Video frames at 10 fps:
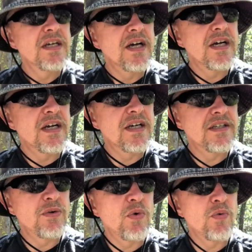
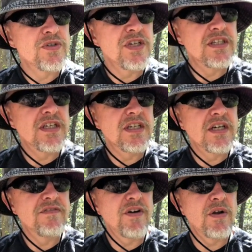Don't always need
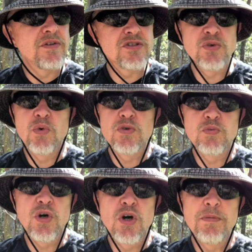the photo, doesn't always
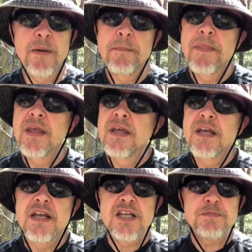work. But
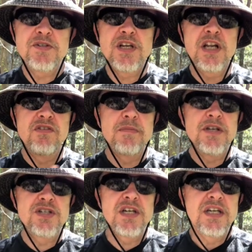in this particular
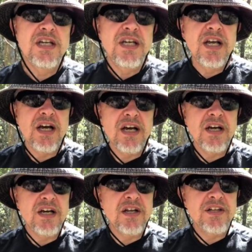image,
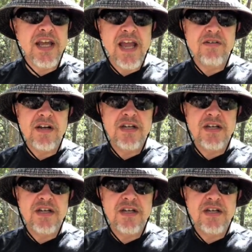the area